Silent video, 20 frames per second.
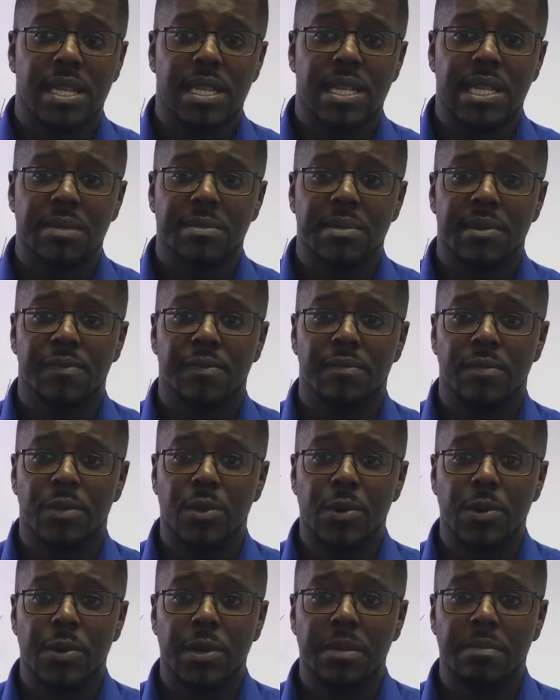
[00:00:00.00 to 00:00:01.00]
systems for
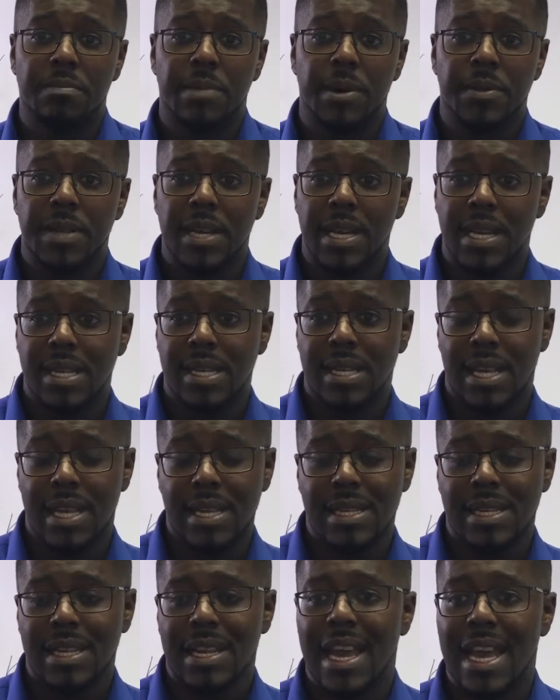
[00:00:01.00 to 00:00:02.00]
recording both
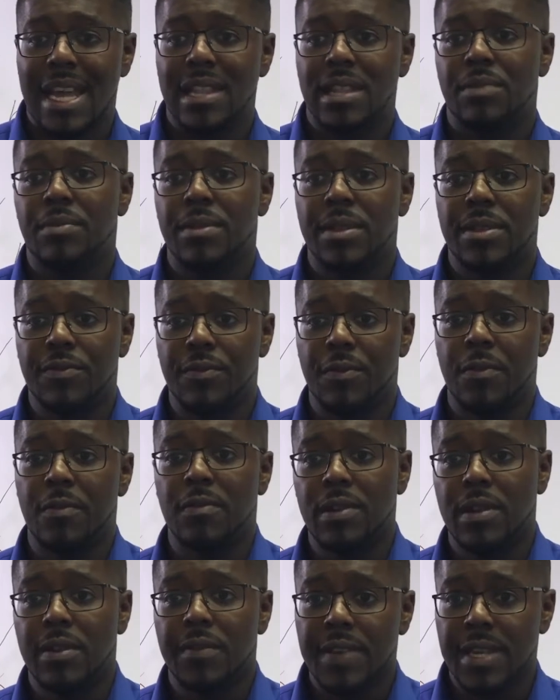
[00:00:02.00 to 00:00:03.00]
consent and the
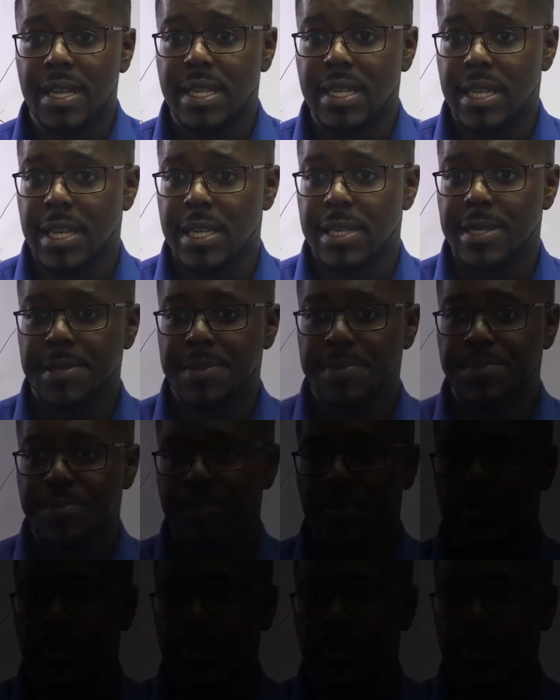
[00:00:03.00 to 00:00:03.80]
withdrawal of consent.